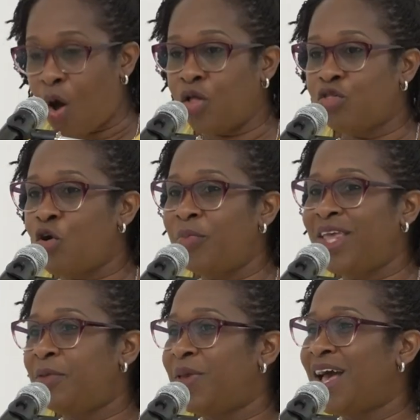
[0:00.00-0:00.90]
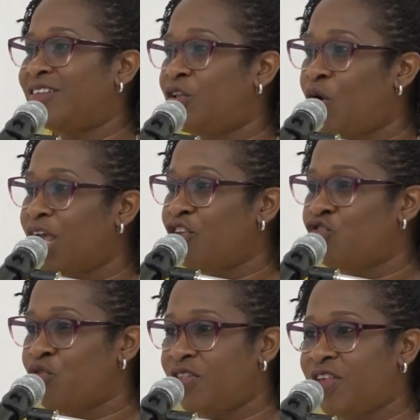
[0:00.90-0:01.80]
although beekeeping has a long
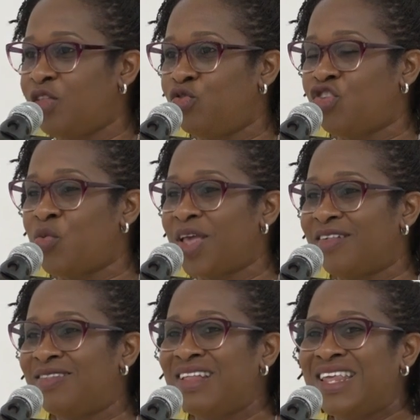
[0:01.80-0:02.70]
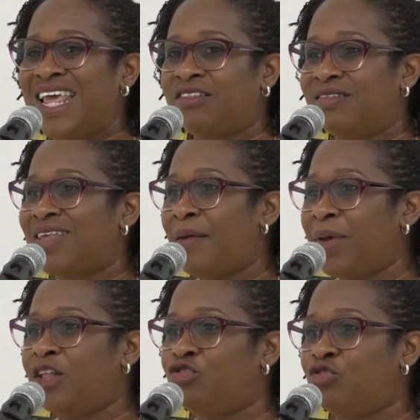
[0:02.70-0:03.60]
history in St. Lucia, we are still yet to
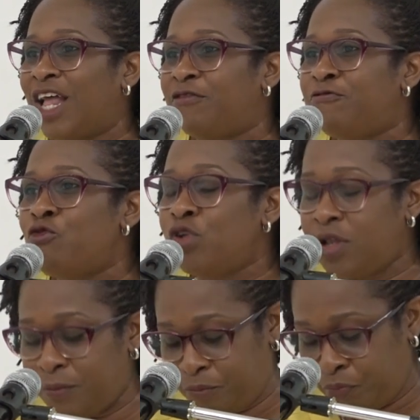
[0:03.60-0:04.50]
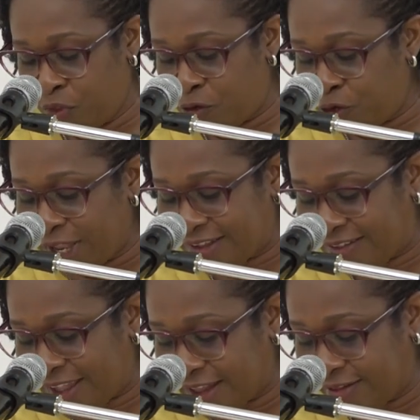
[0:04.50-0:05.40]
tap into that full, the full
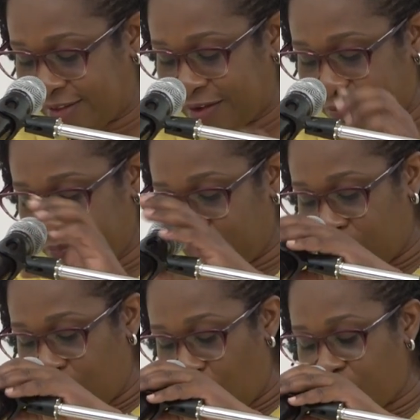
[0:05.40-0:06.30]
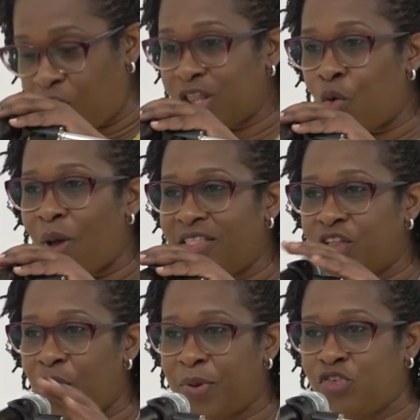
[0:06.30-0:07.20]
extent of all the wealth
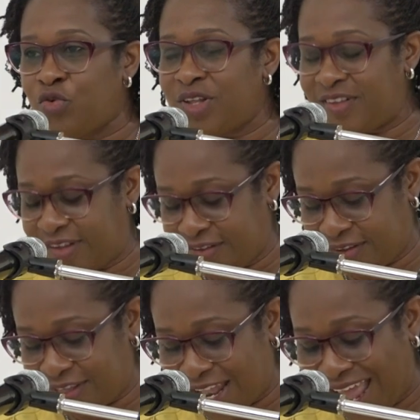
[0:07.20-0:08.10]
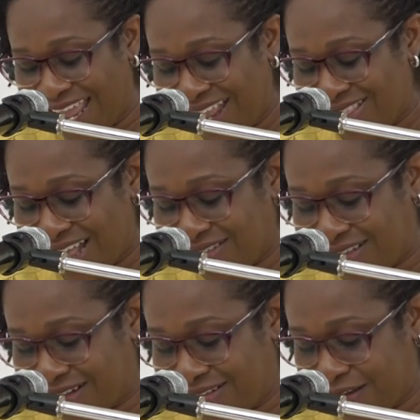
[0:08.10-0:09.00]
and opportunities that are in that
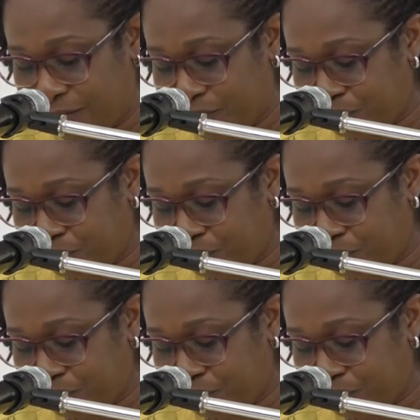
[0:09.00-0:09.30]
sector.